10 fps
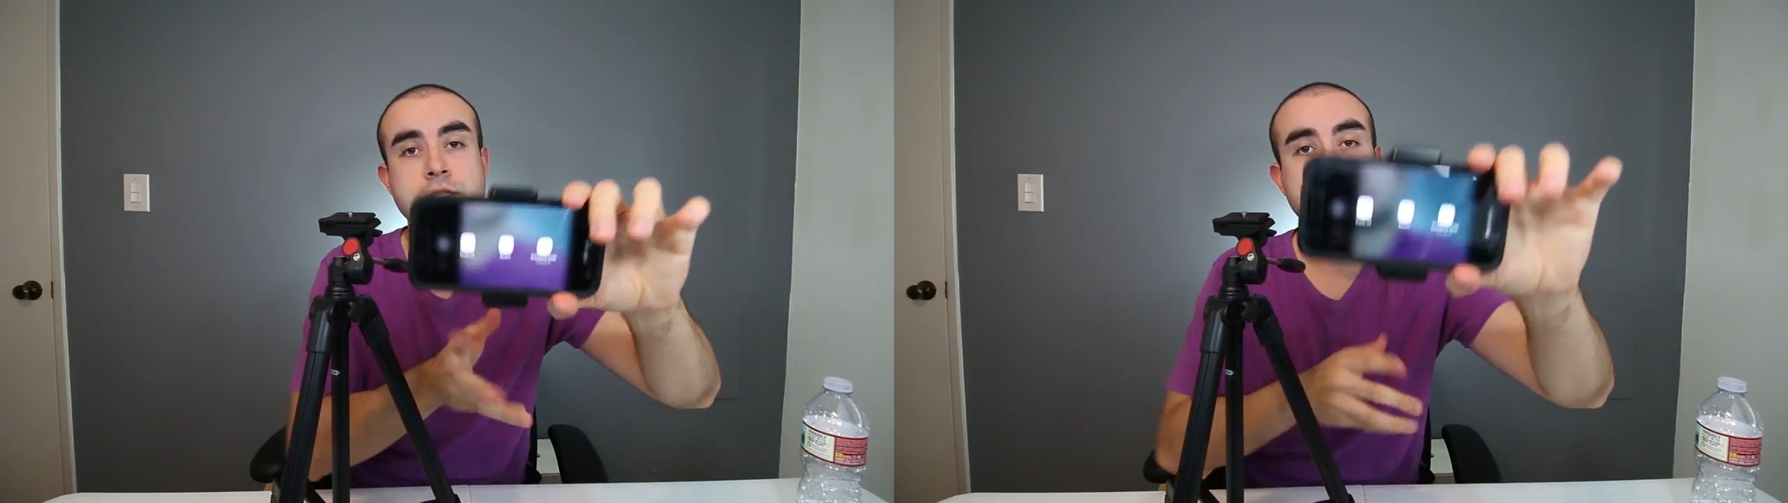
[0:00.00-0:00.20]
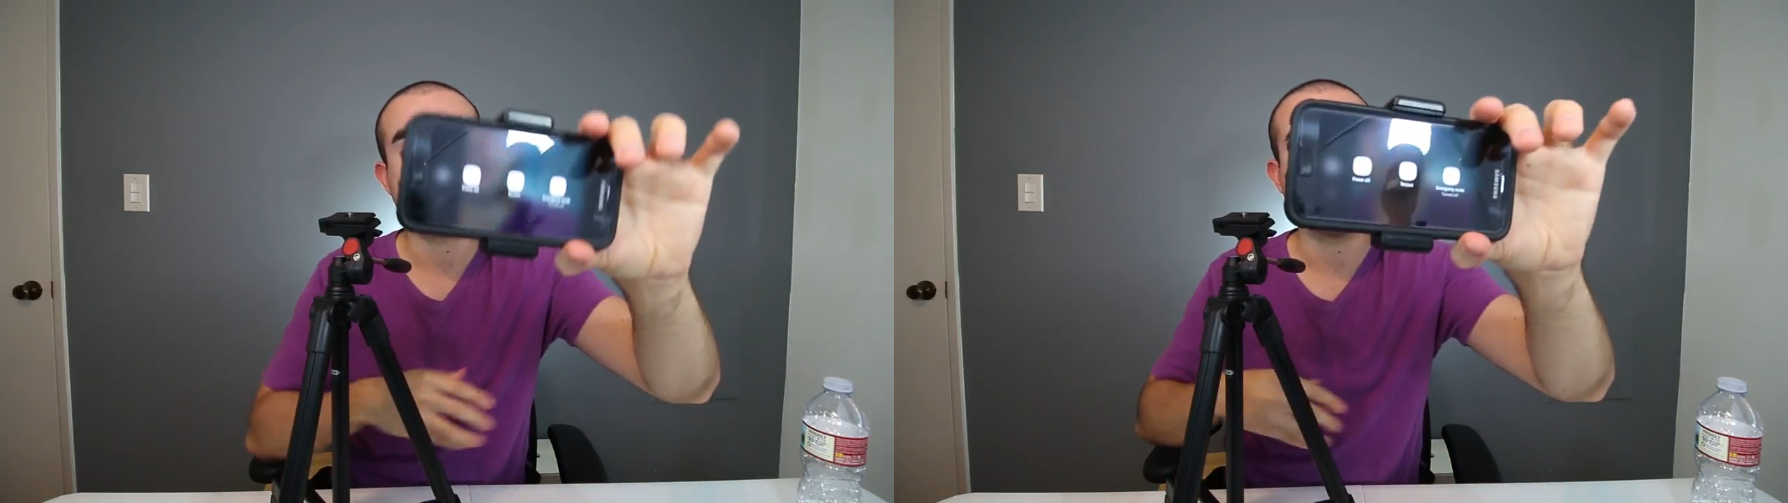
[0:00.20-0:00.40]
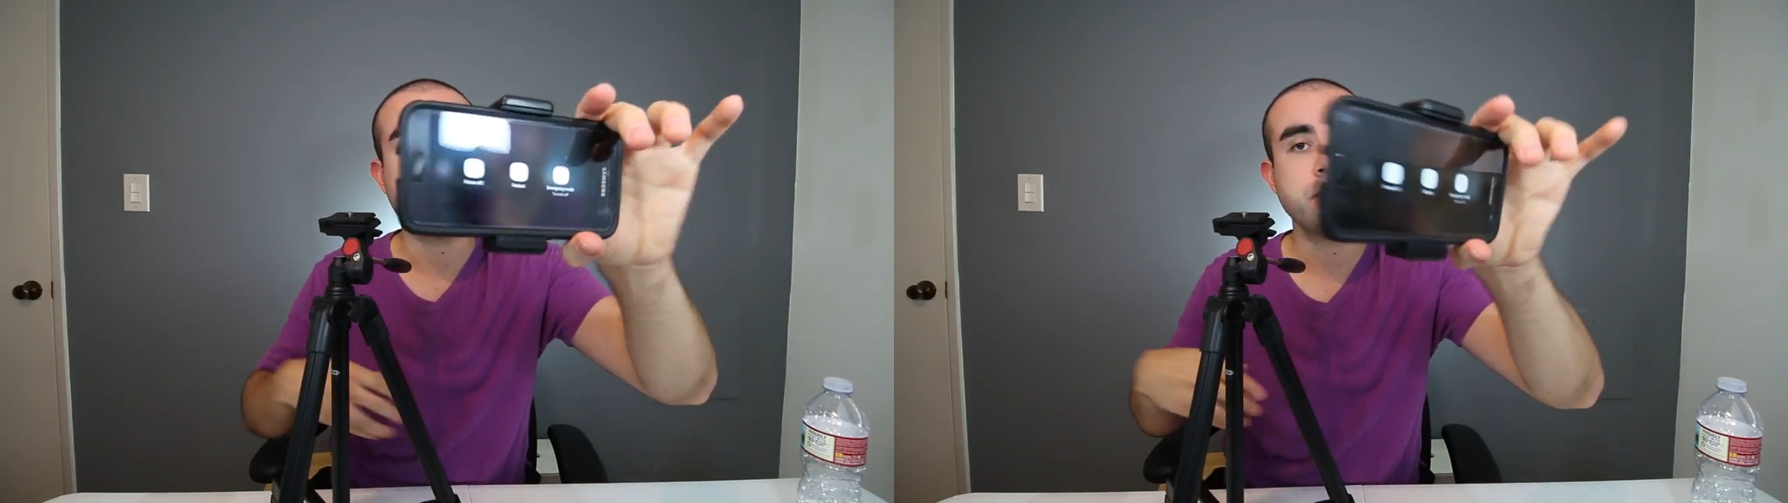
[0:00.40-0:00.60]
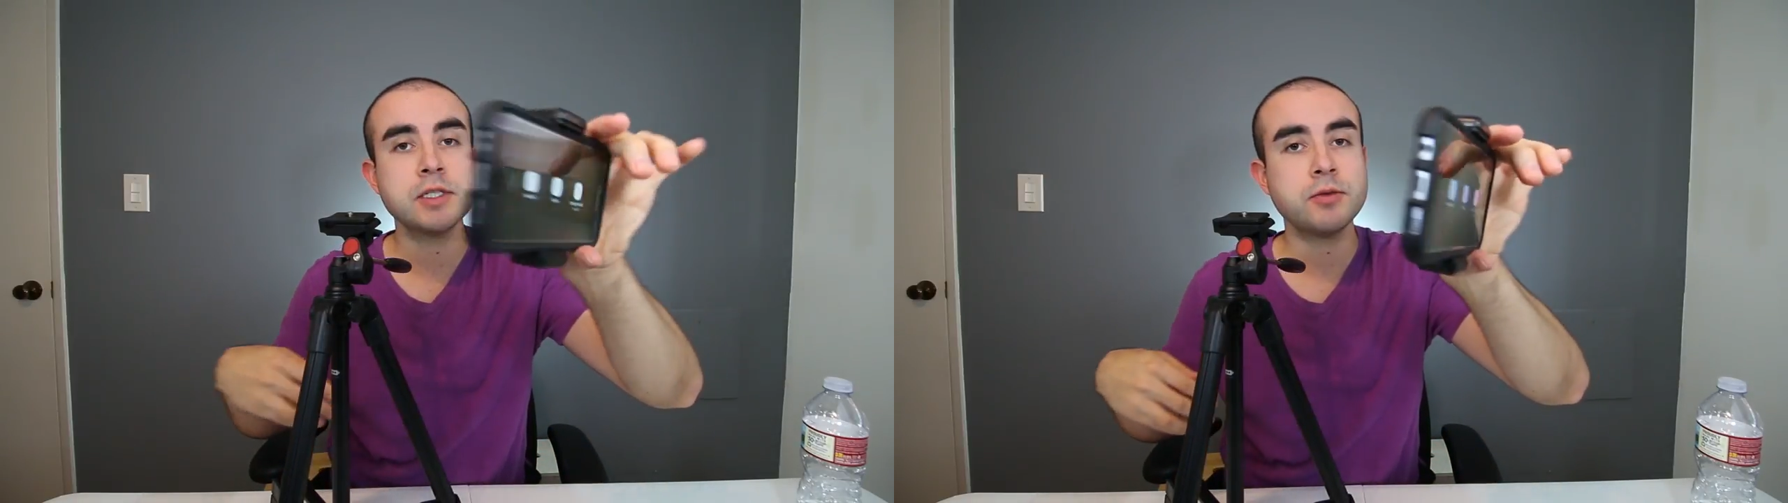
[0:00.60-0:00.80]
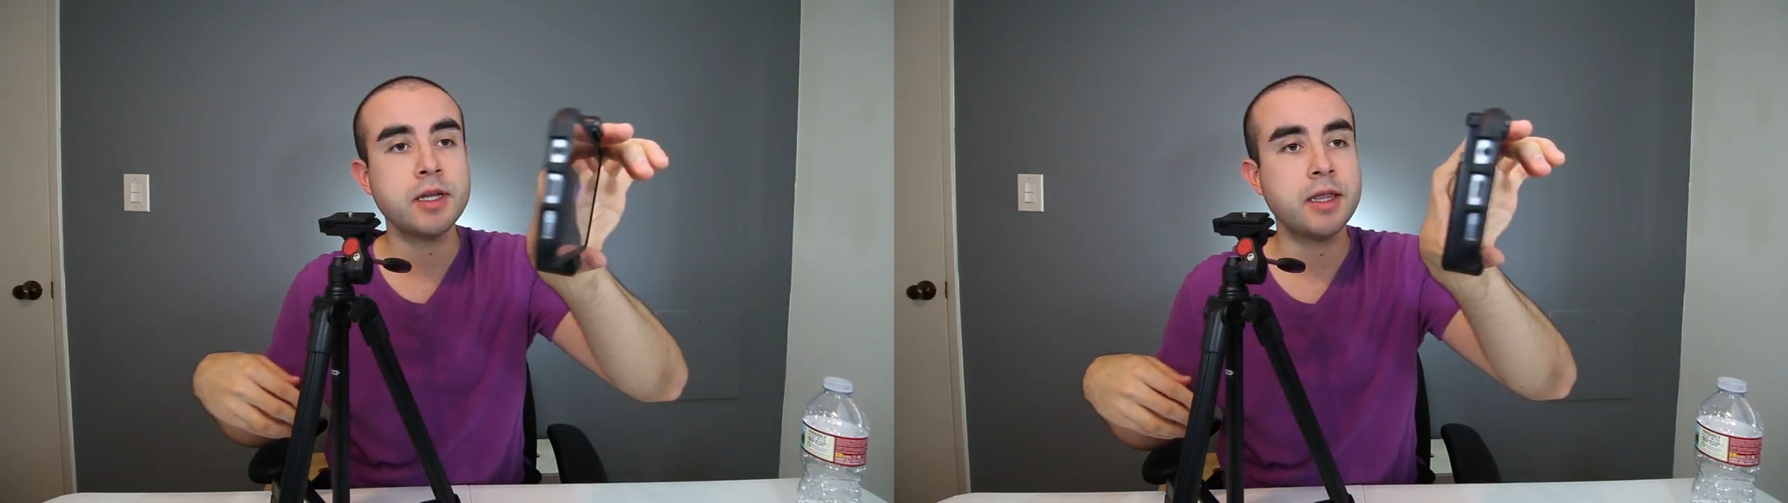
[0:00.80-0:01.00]
So it
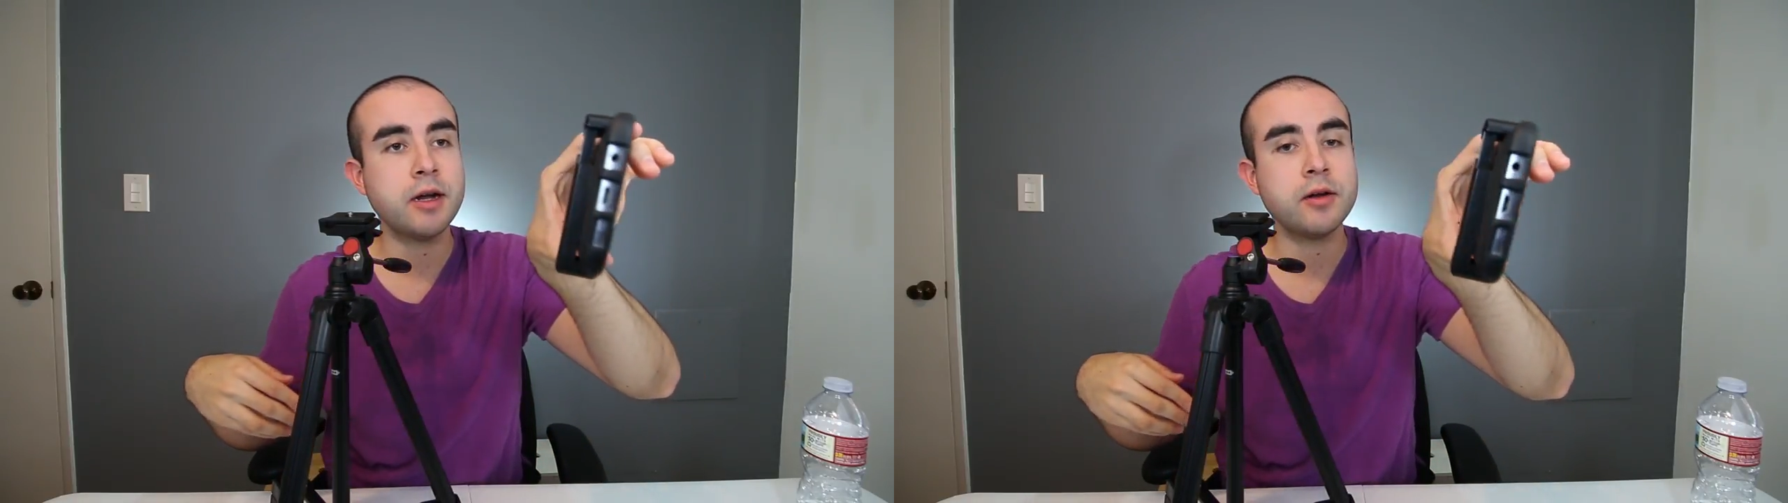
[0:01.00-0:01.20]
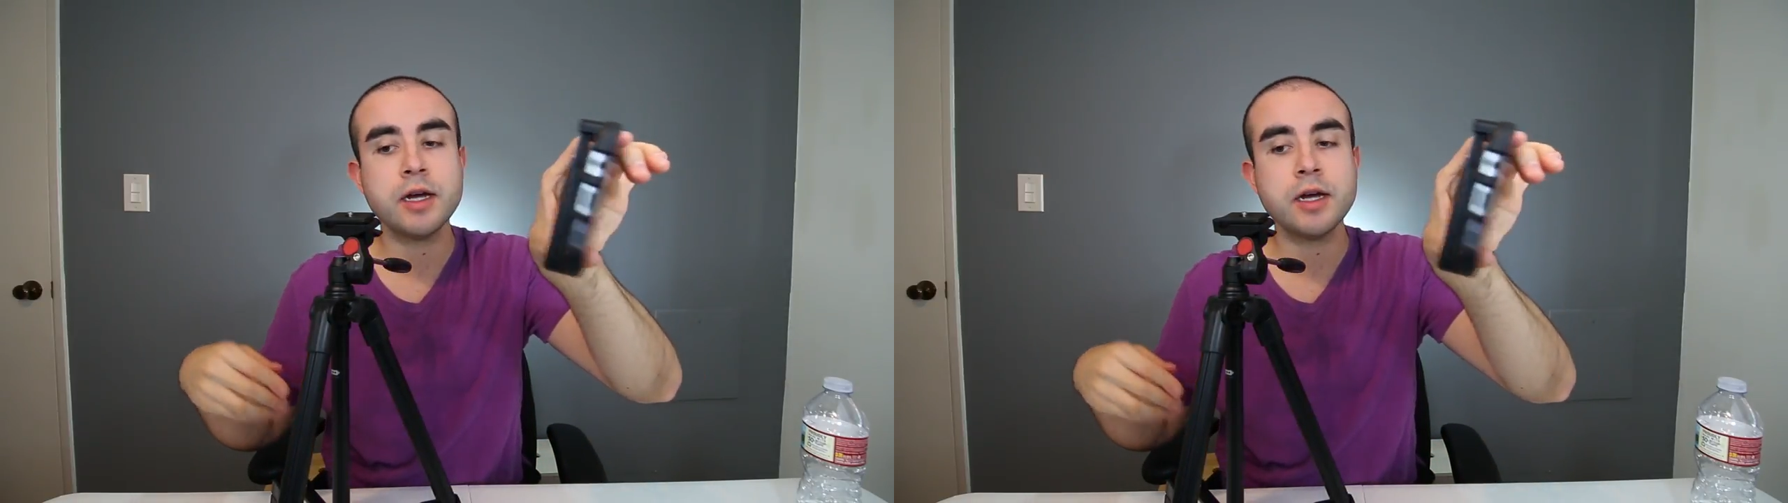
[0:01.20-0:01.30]
fits right there,